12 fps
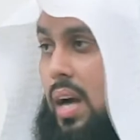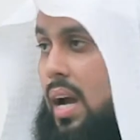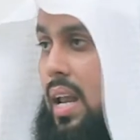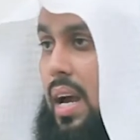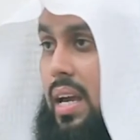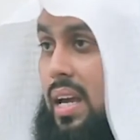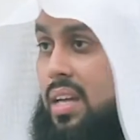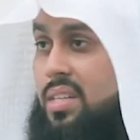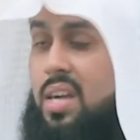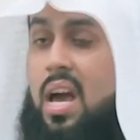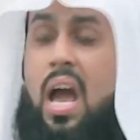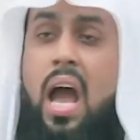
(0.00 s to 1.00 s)
ta'ala is.
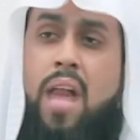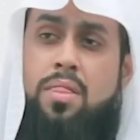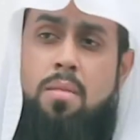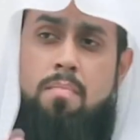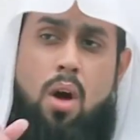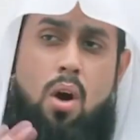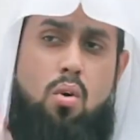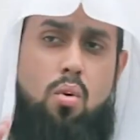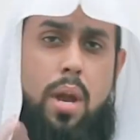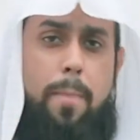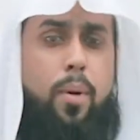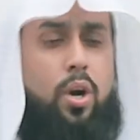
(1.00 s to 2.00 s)
And the more
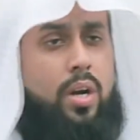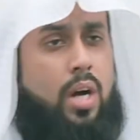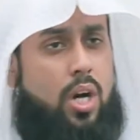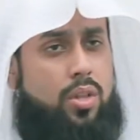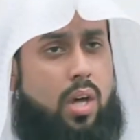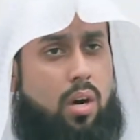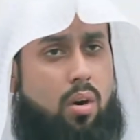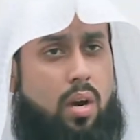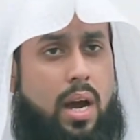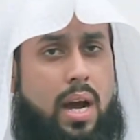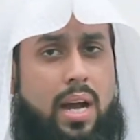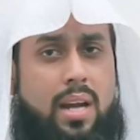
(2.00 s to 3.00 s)
we ponder on the
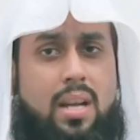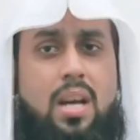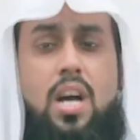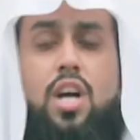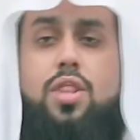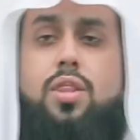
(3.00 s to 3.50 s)
Qur'an,